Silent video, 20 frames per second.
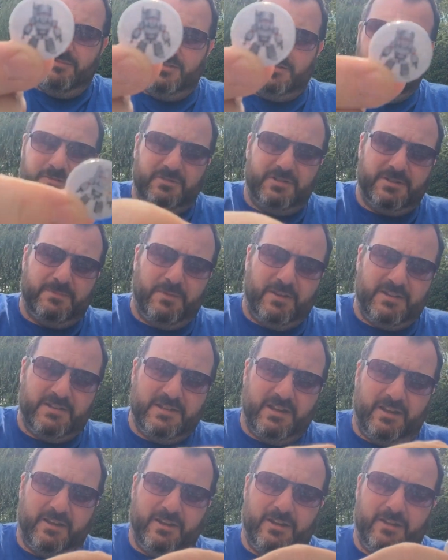which looks
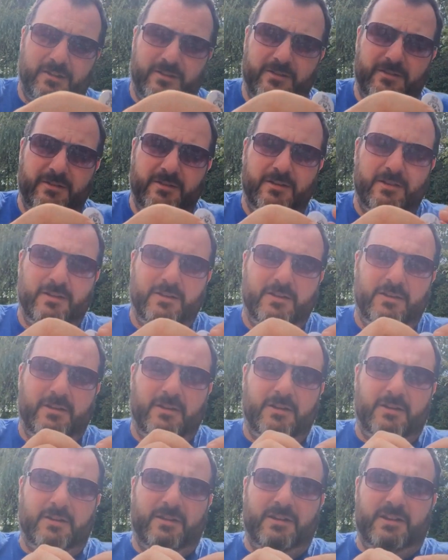spectacular.
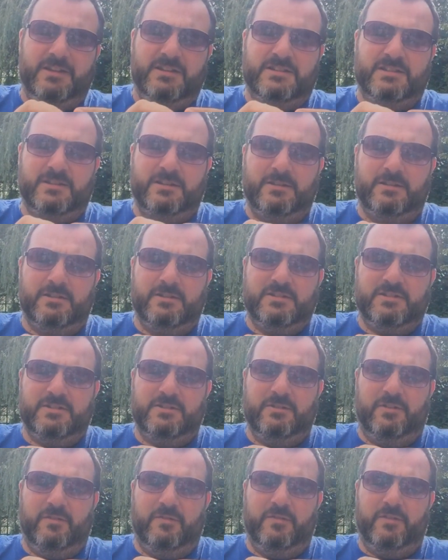And his
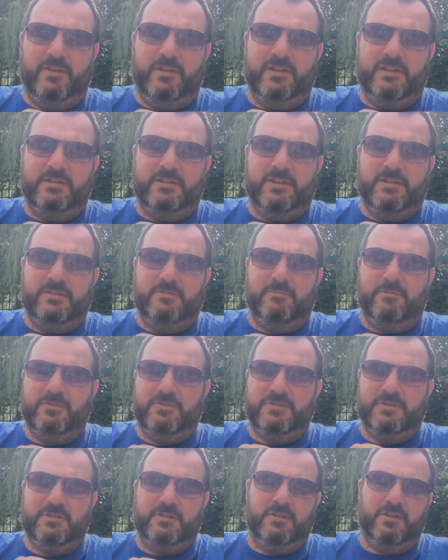stuff that he did
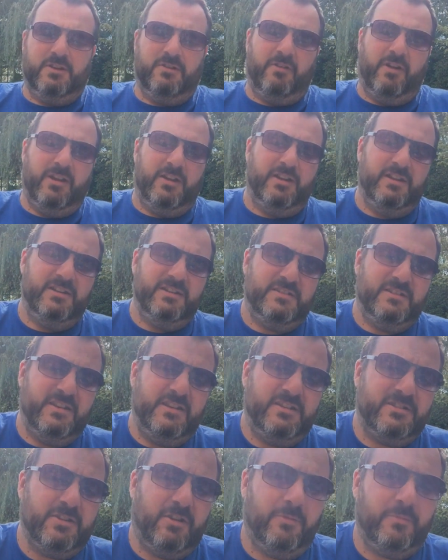was great.
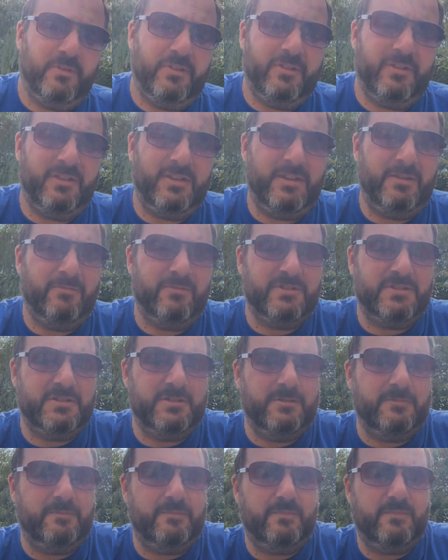He told me that he
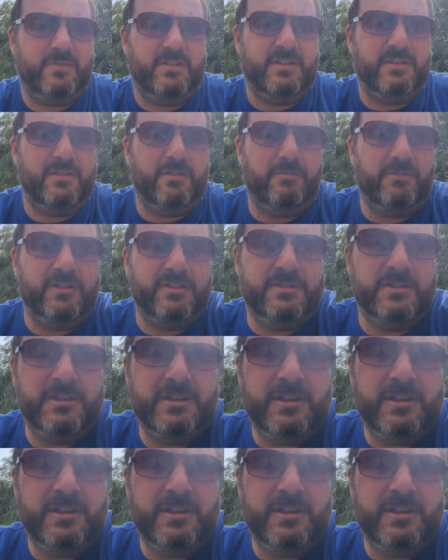only